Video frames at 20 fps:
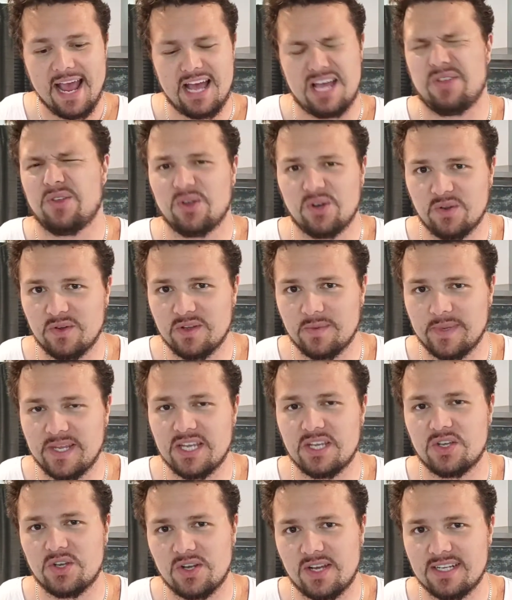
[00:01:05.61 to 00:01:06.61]
I thought it would
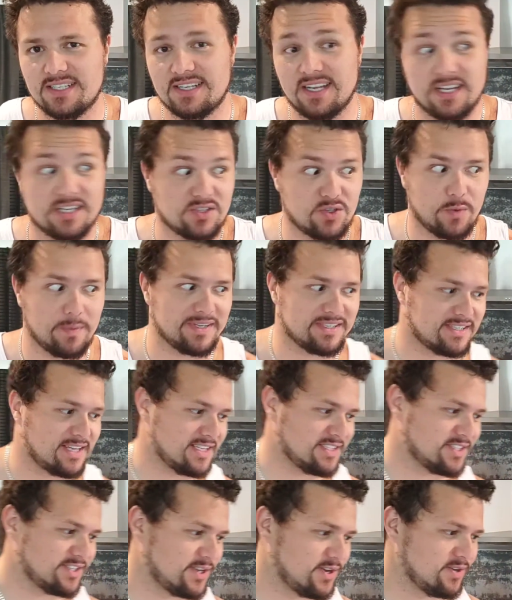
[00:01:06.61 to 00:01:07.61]
be a good idea. I saw my
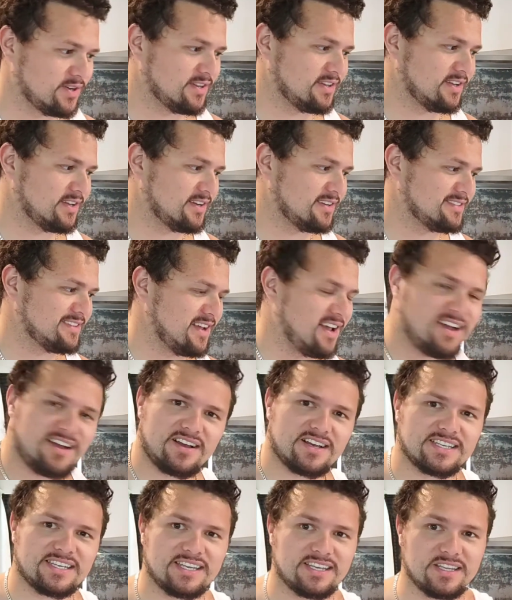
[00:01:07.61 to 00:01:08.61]
son's scooter there and I was like,
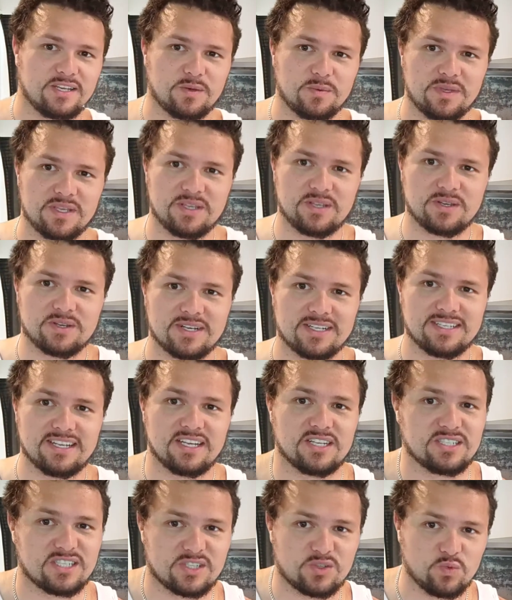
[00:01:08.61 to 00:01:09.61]
oh yeah, that would be a good
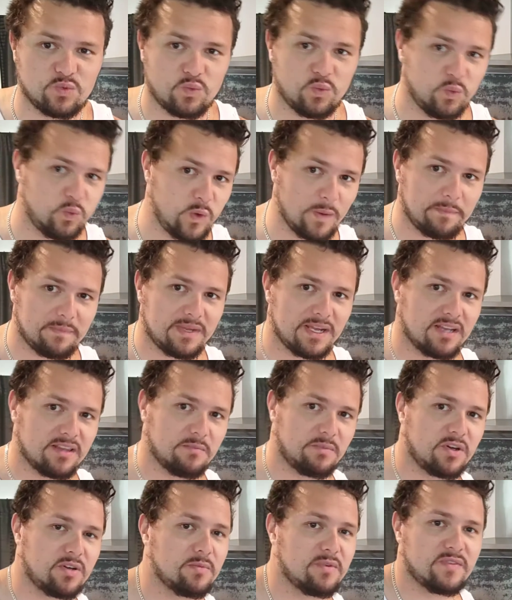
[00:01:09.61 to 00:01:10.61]
idea. I'll just whip down
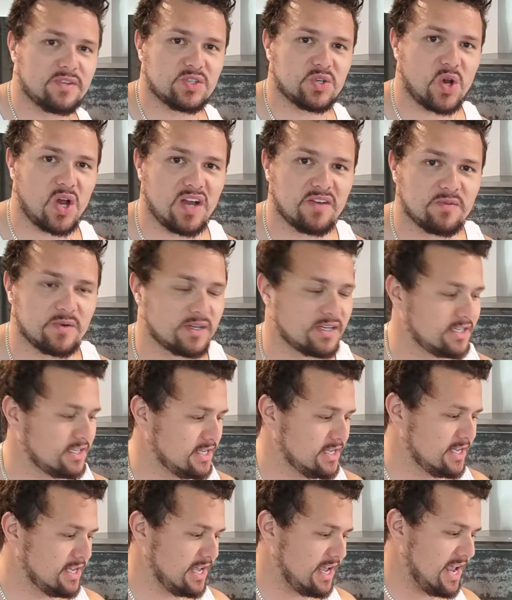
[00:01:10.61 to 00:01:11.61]
the bottom of the driveway
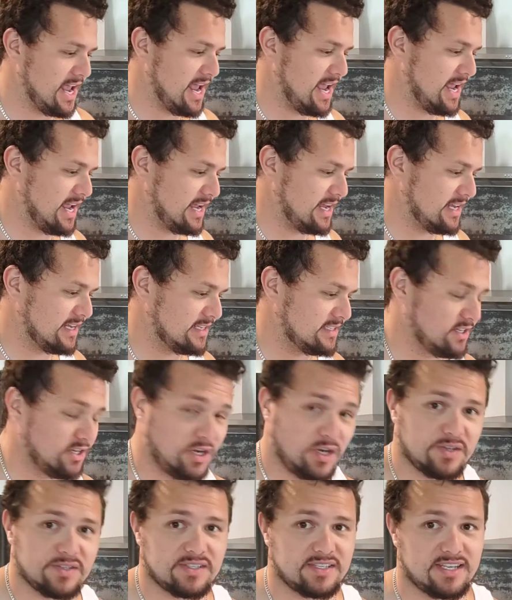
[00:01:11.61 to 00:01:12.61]
and
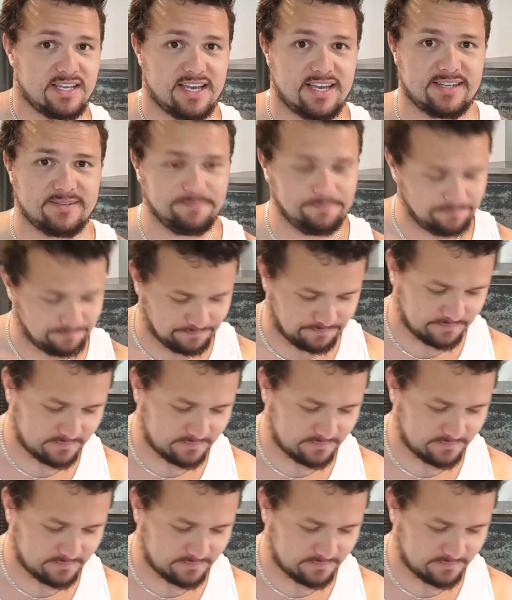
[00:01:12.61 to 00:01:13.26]
close the gate.